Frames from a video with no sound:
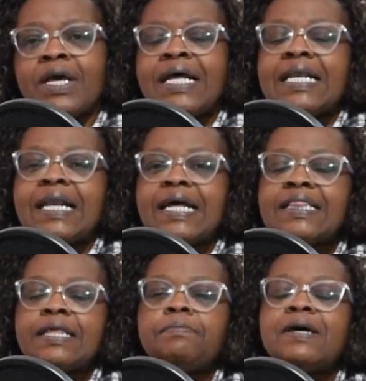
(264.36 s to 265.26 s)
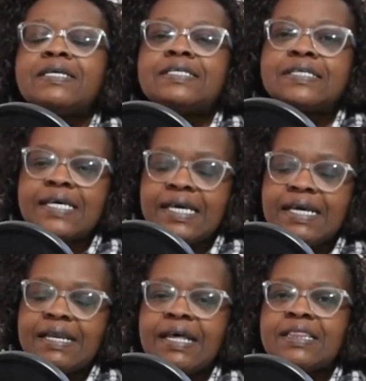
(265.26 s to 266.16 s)
Let them
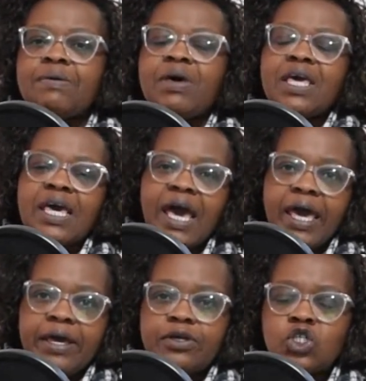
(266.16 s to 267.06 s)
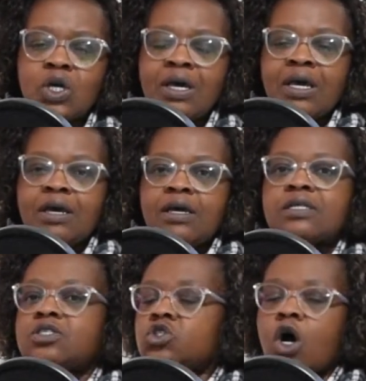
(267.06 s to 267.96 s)
see, let them engage.
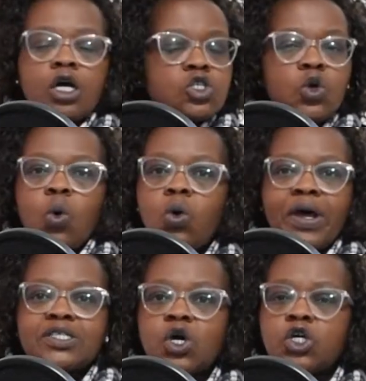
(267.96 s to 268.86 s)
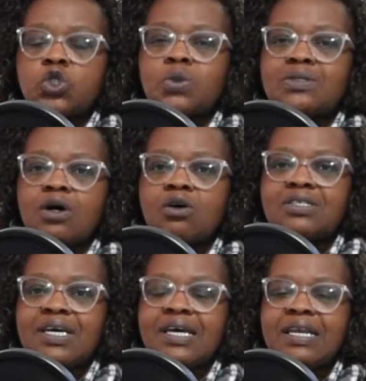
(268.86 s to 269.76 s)
It's not always going to result
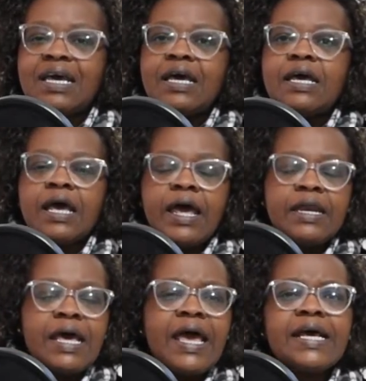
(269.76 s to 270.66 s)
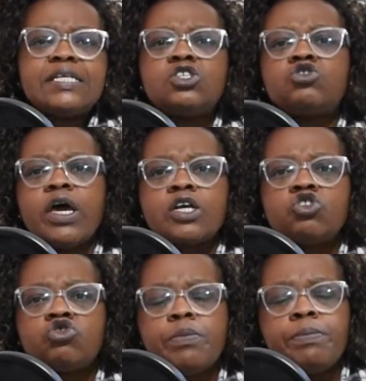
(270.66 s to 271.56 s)
in an
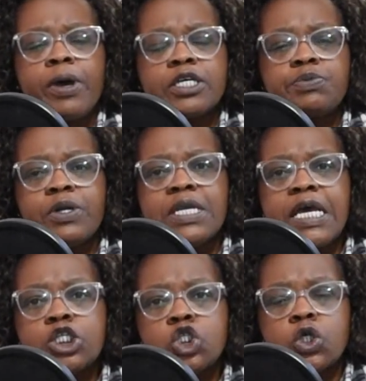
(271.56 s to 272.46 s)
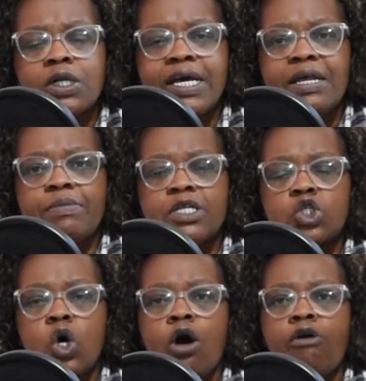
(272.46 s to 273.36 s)
exponential element
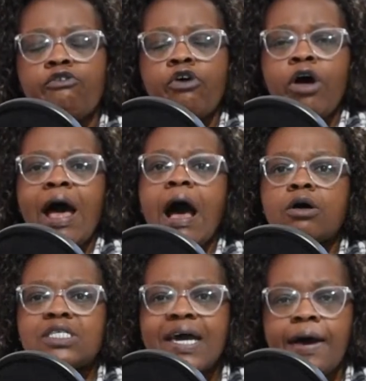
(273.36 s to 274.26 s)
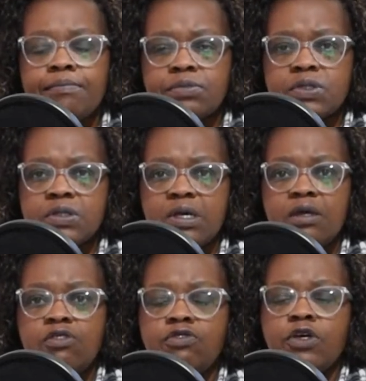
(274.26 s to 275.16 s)
of outcomes
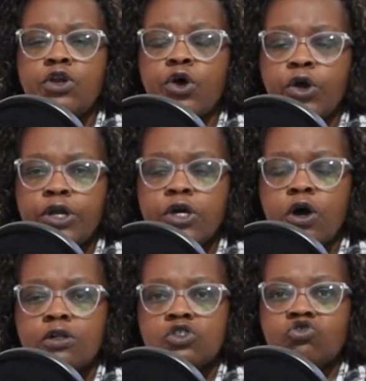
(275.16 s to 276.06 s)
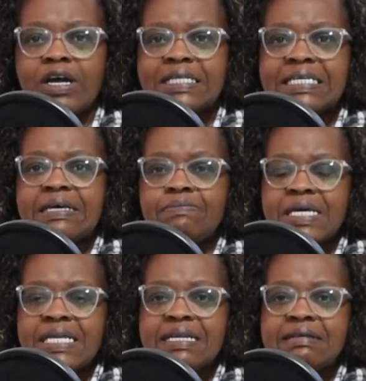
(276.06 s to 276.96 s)
in the learning construct
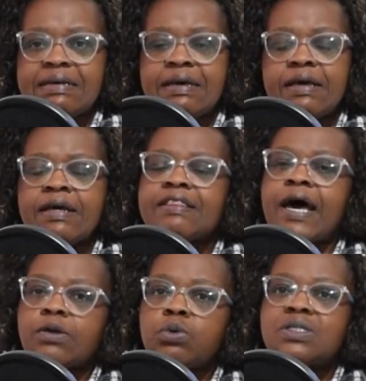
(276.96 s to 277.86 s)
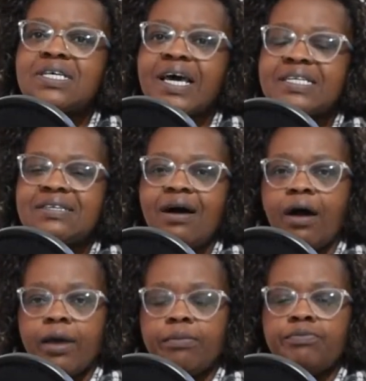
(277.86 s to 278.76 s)
immediately. That will take
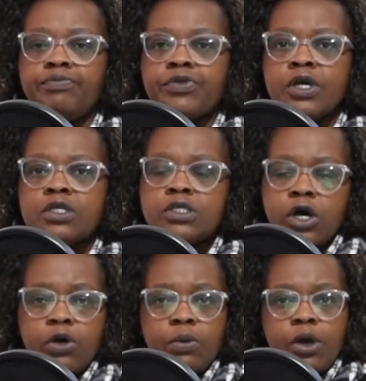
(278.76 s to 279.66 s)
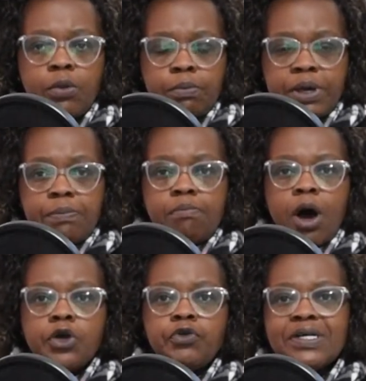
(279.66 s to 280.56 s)
time. So be
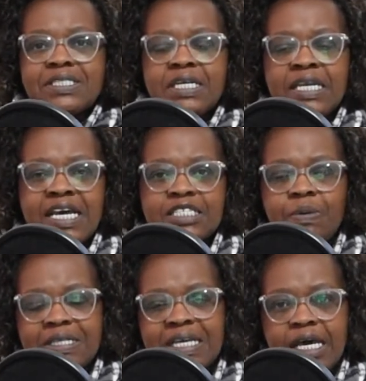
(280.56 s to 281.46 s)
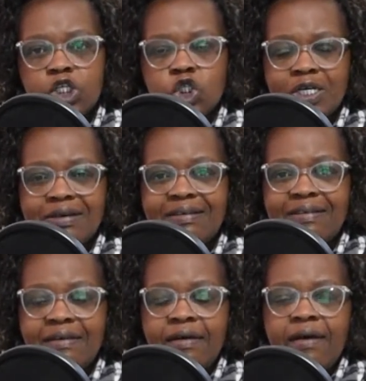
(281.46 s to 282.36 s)
moderate in the expectation
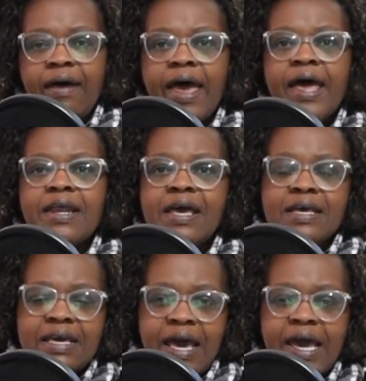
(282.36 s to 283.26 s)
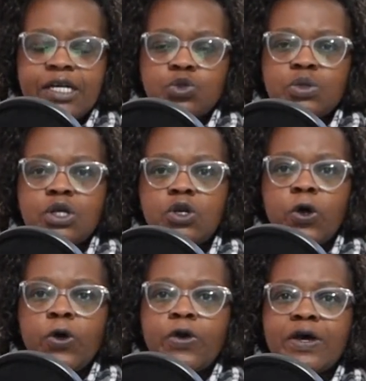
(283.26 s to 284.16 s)
and engage with the
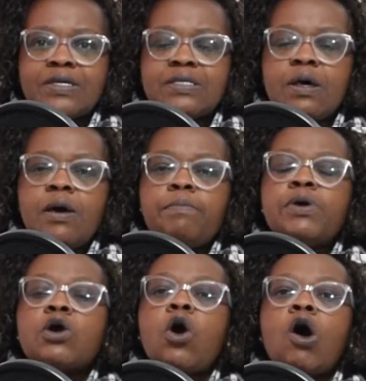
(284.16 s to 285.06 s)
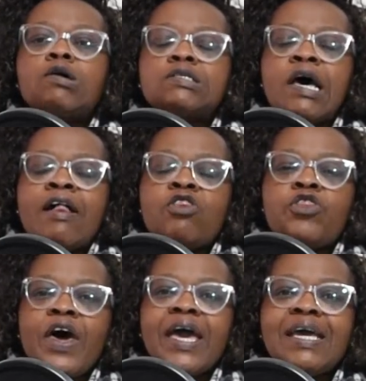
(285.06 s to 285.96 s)
learners, because
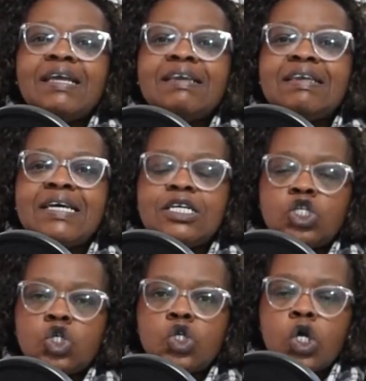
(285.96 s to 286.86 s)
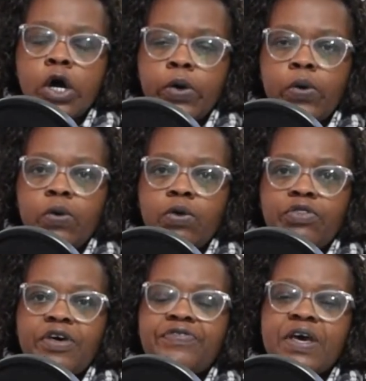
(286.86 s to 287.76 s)
they need to know
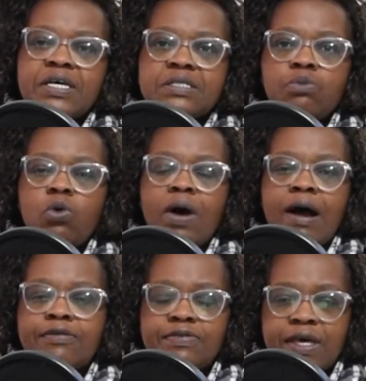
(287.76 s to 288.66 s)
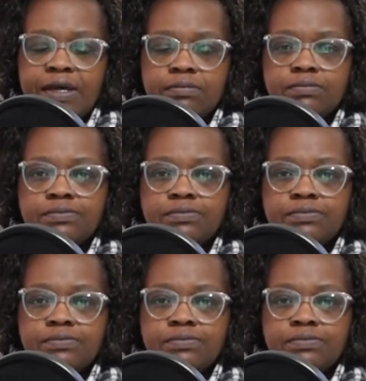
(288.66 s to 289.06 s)
that there is more out there.